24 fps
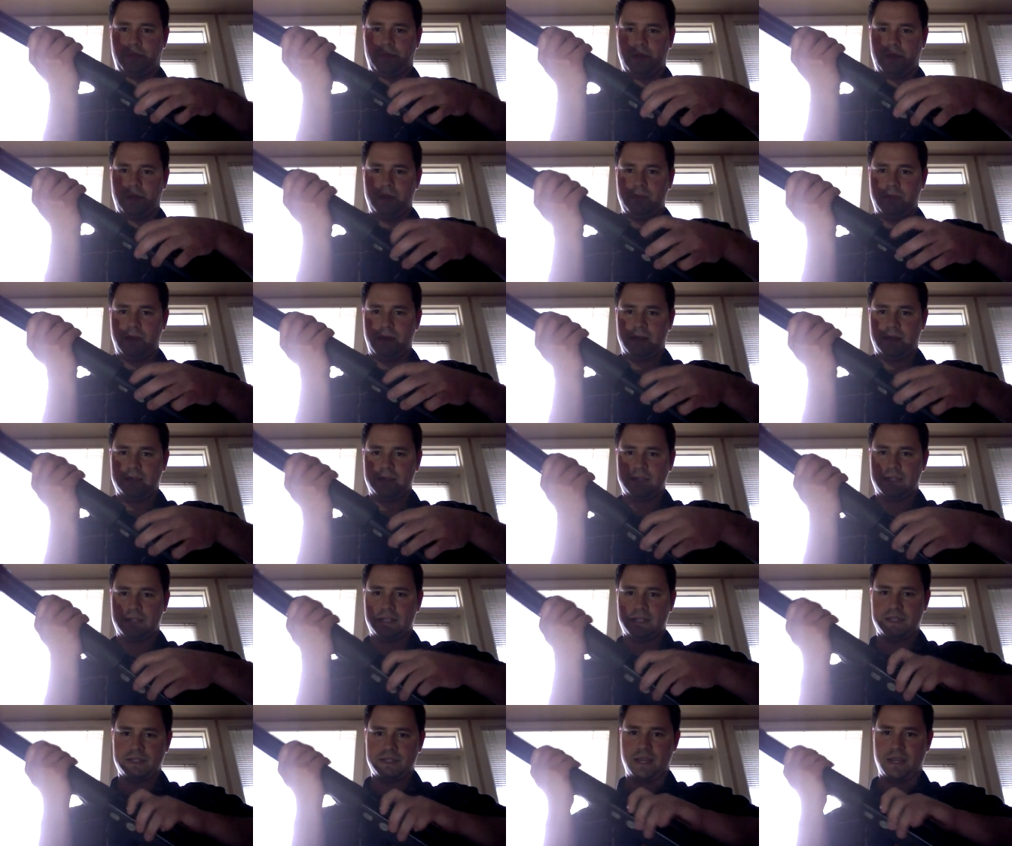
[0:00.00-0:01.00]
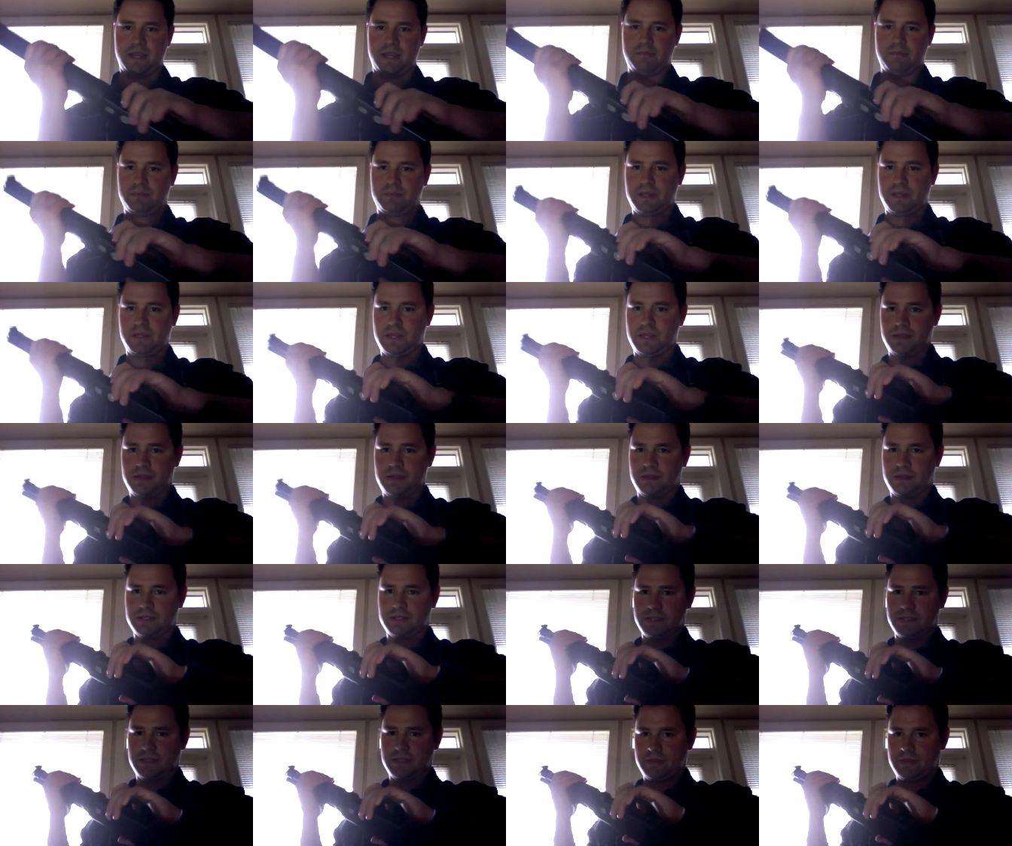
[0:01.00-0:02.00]
Our magazine is empty, you
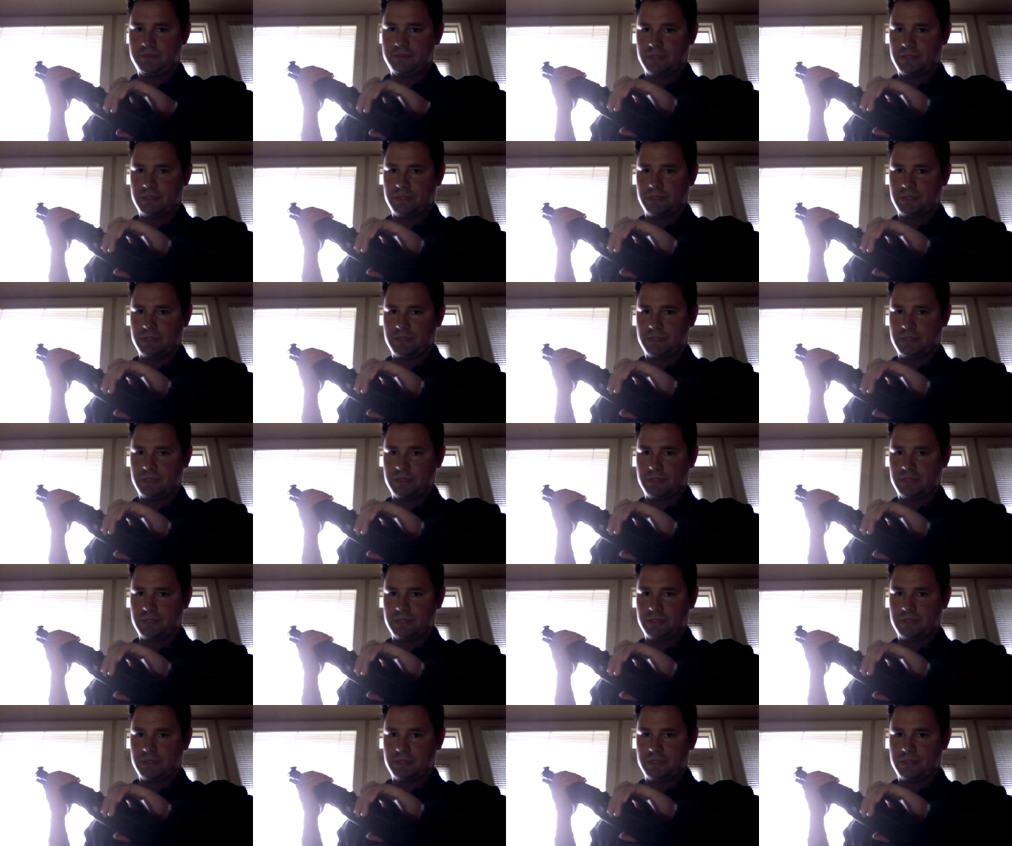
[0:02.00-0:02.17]
can see the